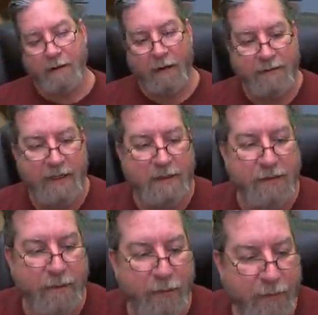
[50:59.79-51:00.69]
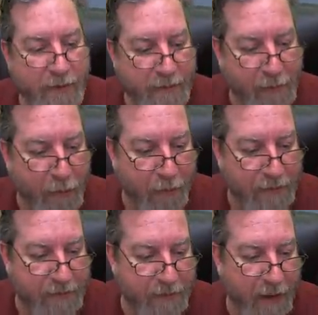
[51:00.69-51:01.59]
teacher who did the
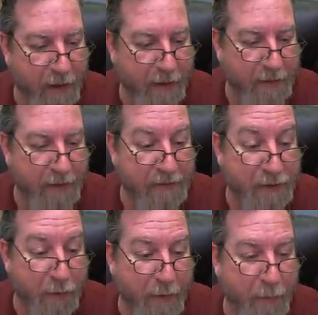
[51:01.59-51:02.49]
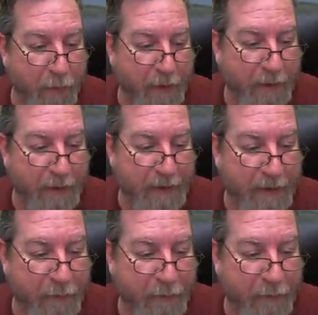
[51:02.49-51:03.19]
course on storyboarding, Lyndon